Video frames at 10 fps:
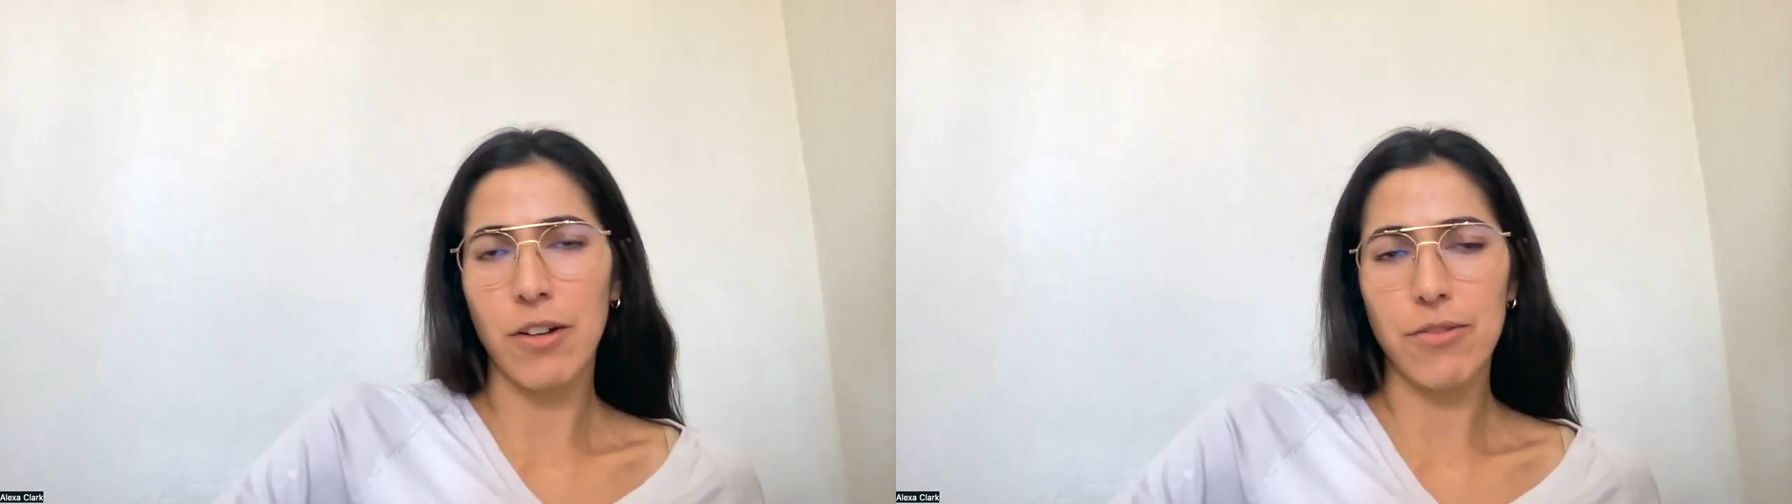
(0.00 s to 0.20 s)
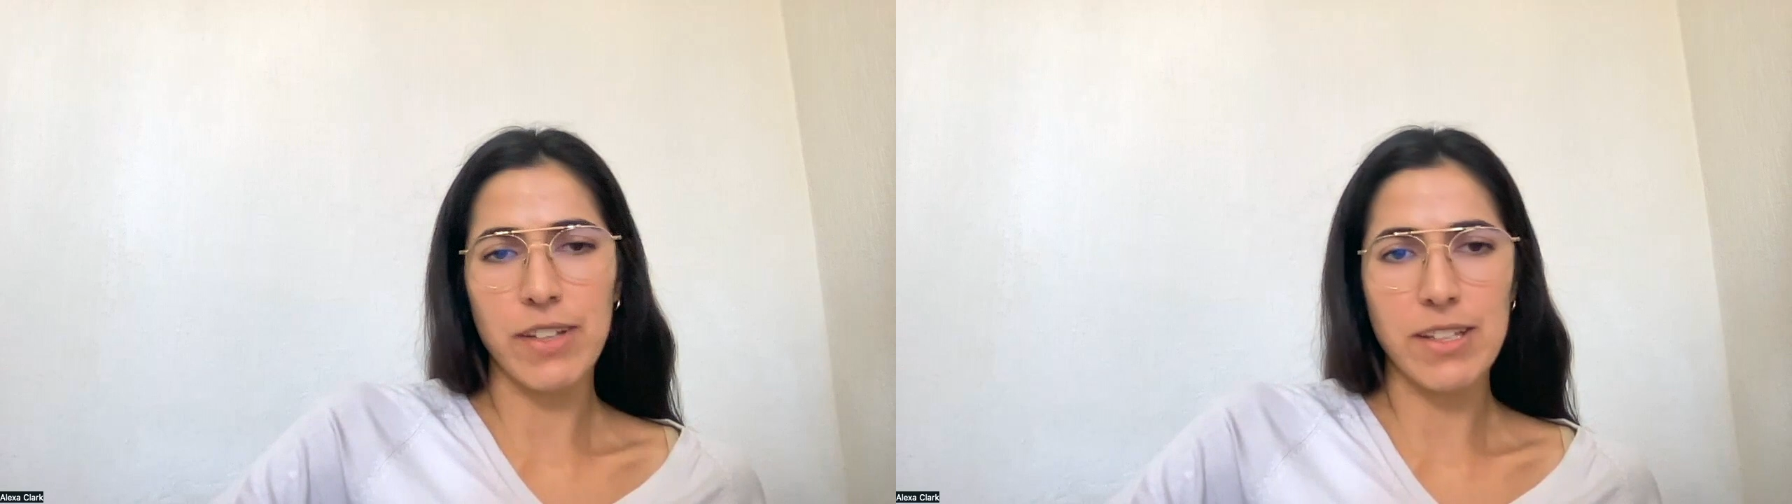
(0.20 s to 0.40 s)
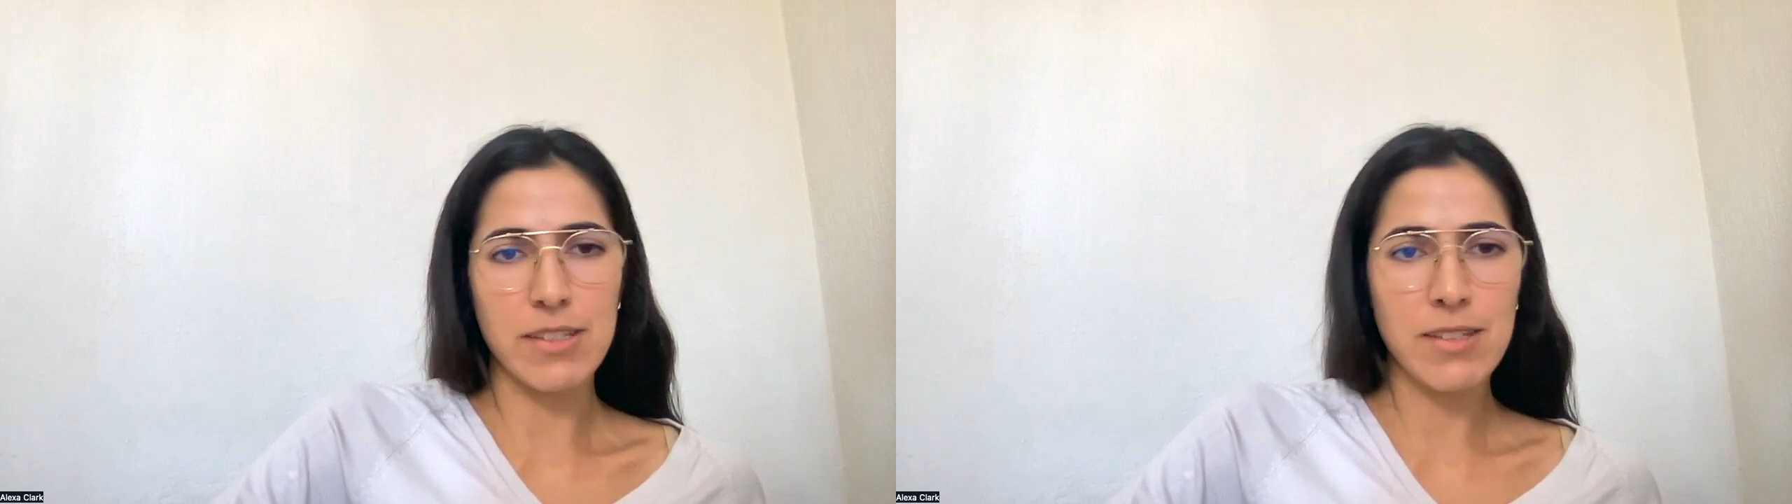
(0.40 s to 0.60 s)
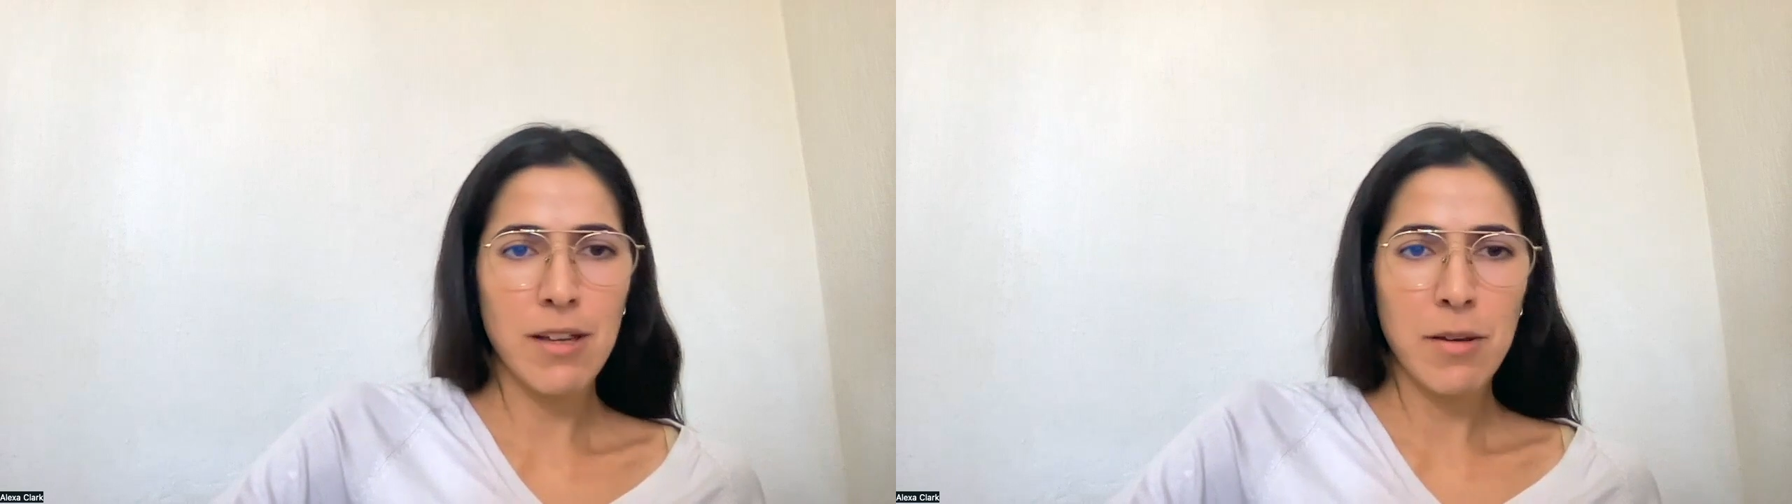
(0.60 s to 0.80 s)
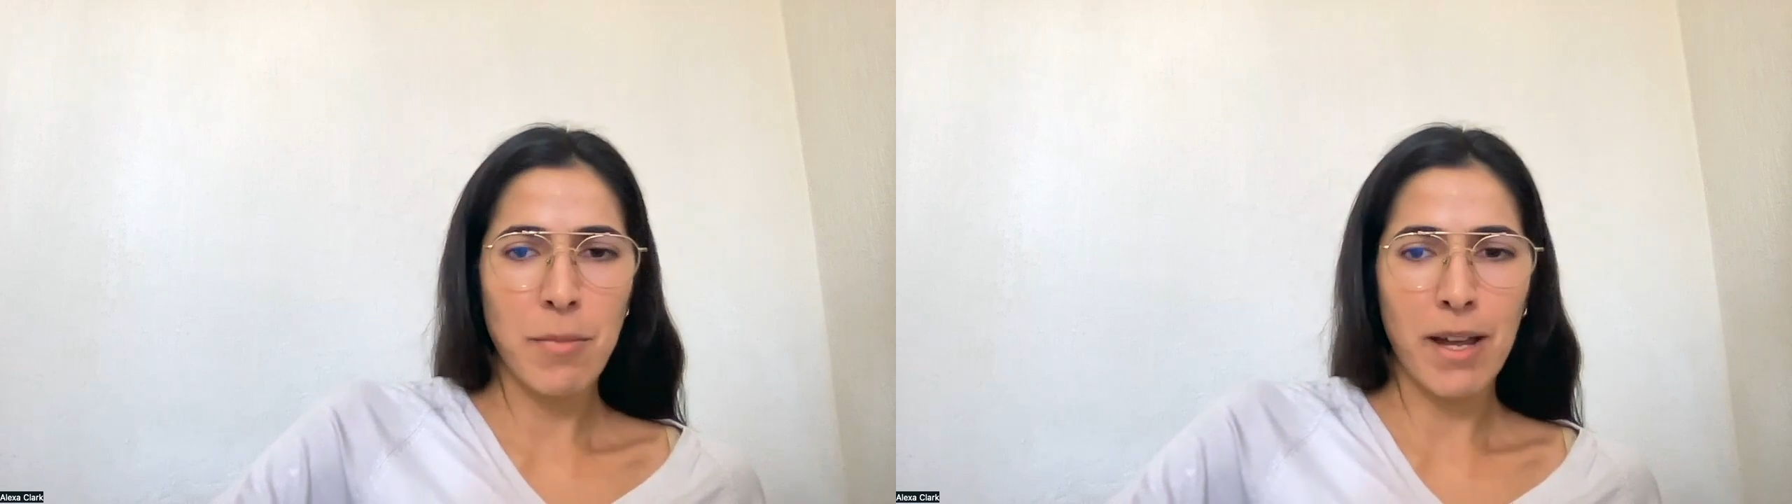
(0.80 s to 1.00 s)
office
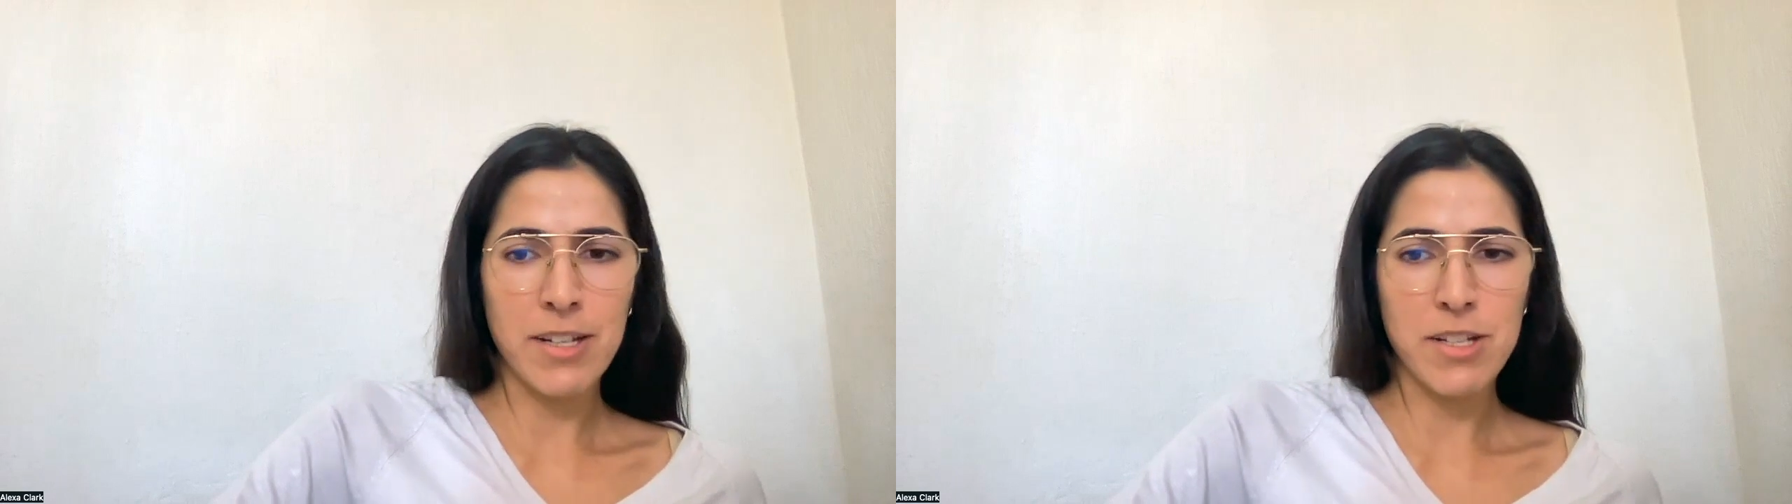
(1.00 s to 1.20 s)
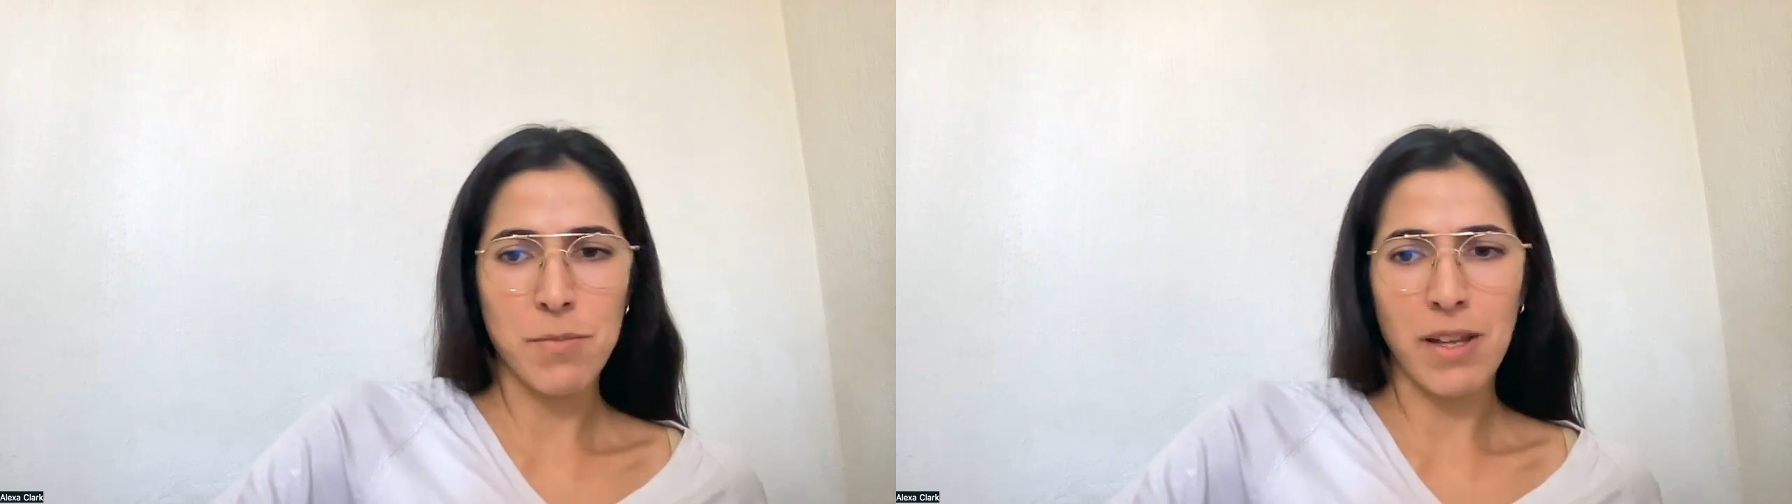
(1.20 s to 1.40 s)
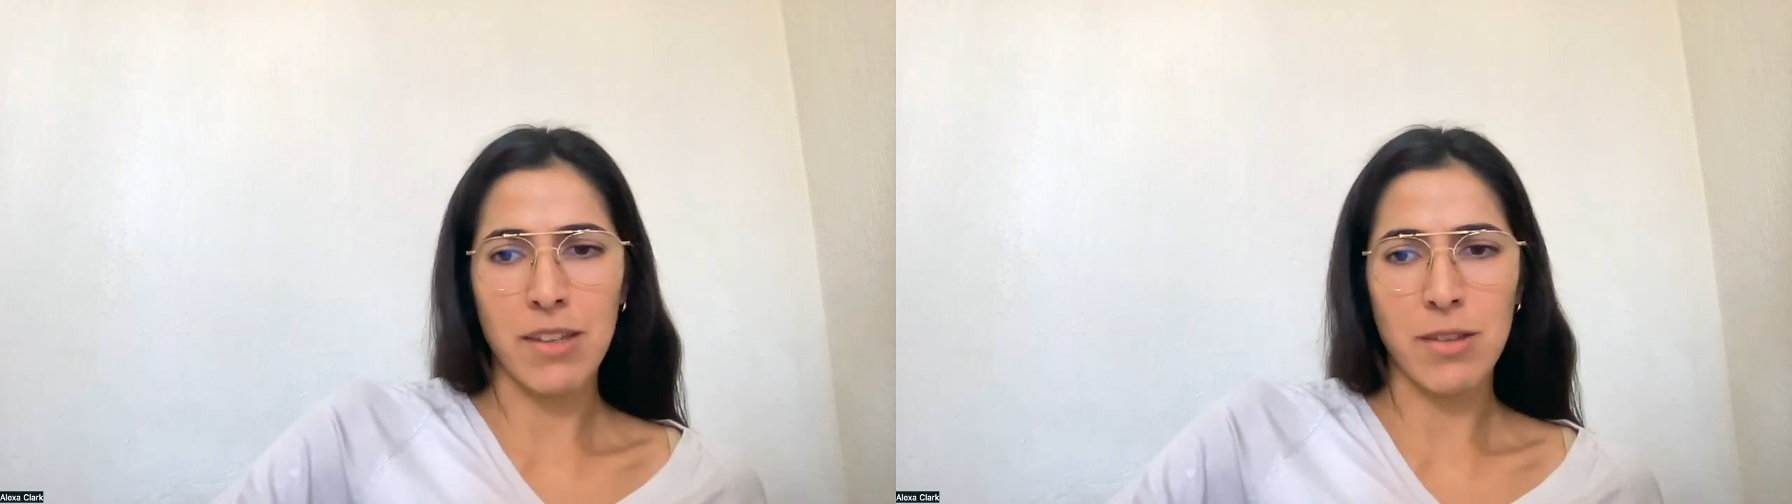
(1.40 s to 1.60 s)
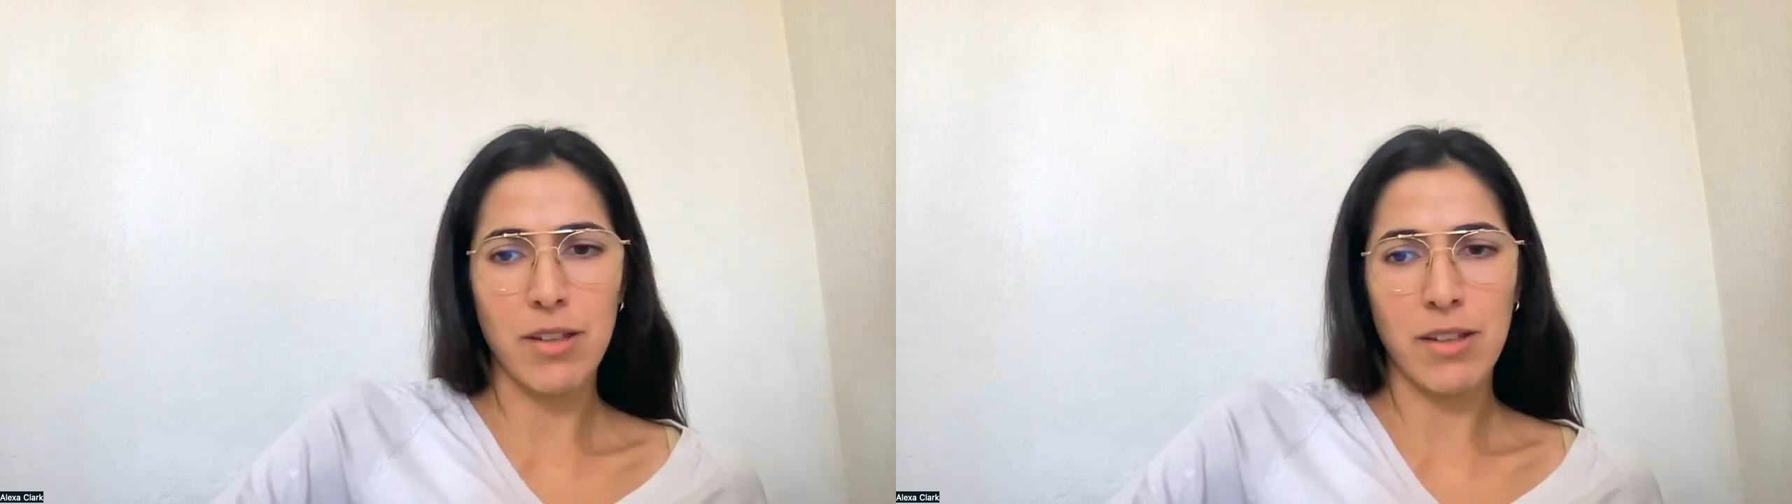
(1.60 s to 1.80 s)
management,